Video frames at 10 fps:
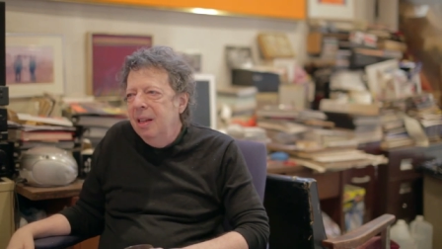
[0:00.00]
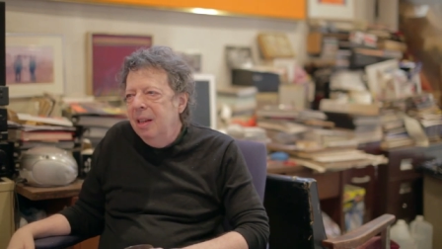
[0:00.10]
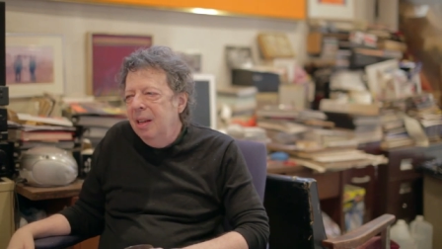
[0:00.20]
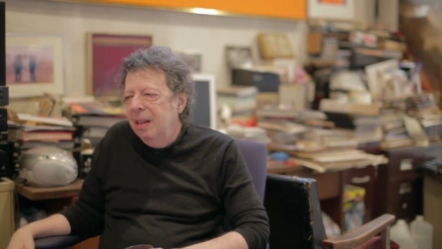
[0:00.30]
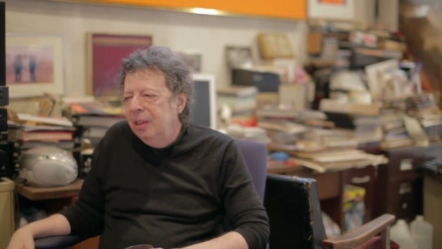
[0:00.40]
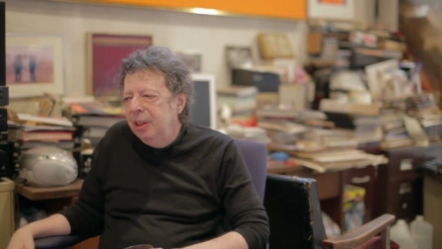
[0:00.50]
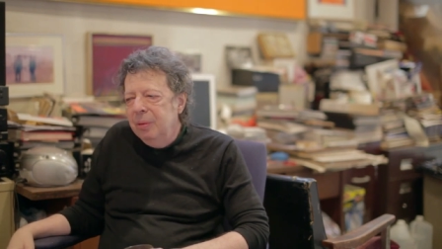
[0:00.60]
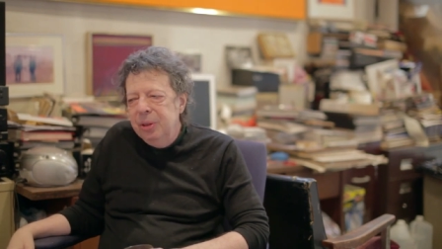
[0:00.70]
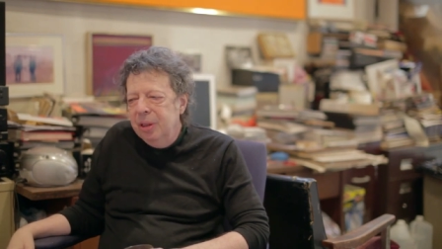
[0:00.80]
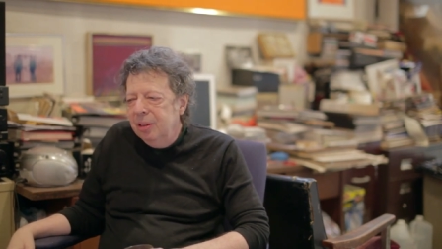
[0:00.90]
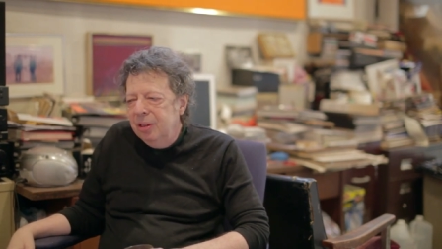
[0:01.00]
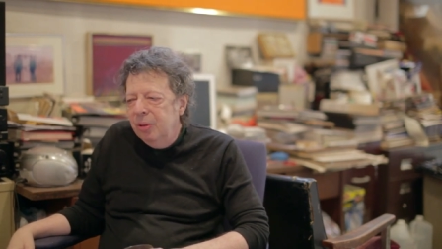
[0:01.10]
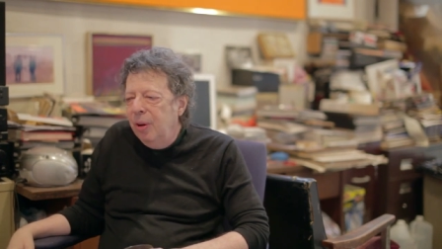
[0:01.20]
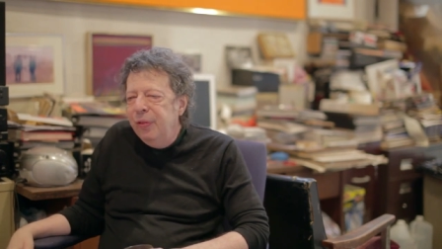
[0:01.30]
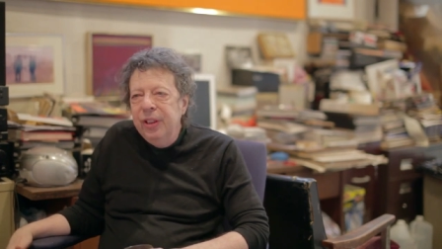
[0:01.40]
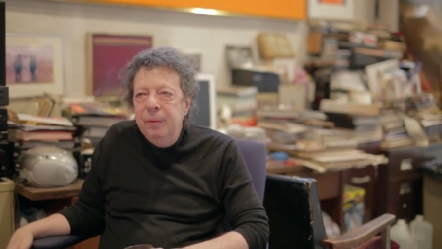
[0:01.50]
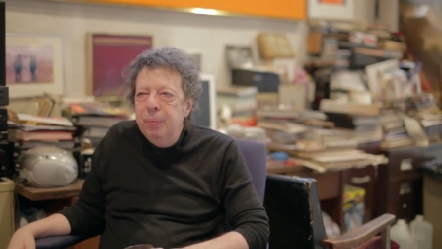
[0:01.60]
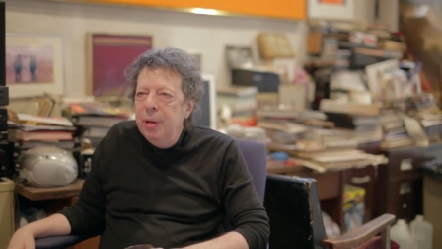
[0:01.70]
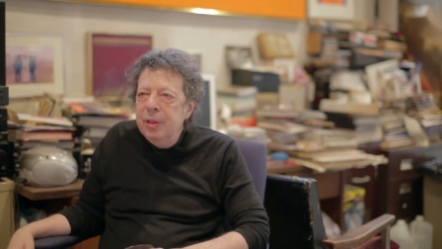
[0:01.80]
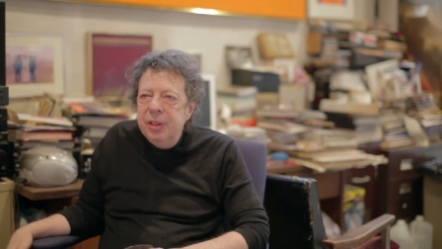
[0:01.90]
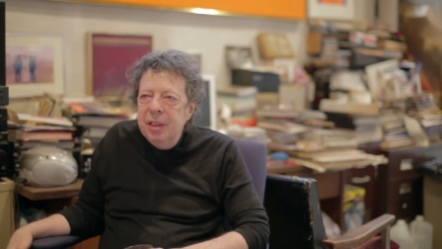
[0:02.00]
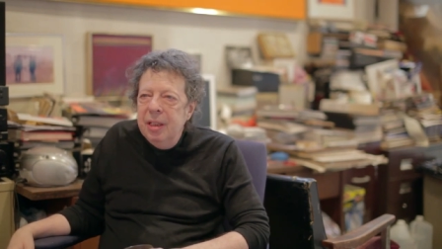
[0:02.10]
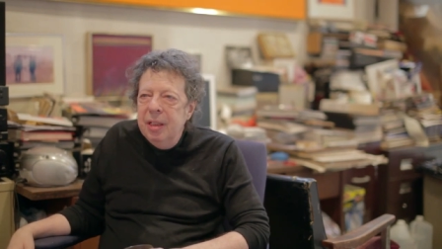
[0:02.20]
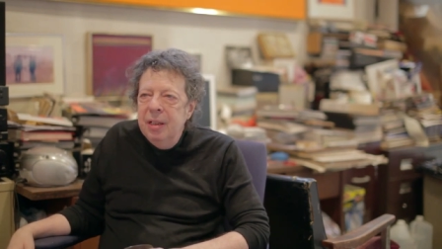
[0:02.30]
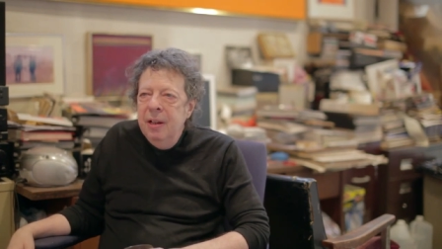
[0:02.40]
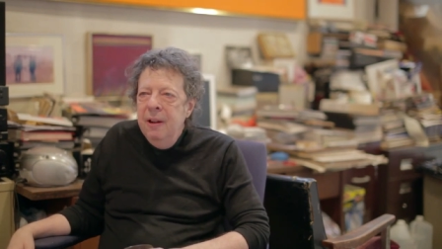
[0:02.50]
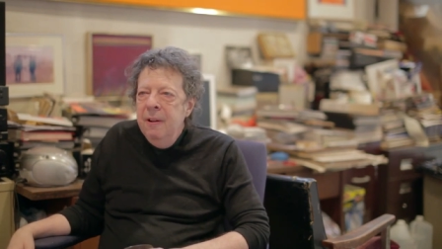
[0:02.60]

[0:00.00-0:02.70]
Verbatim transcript: Uh, Jim's a terrific person, and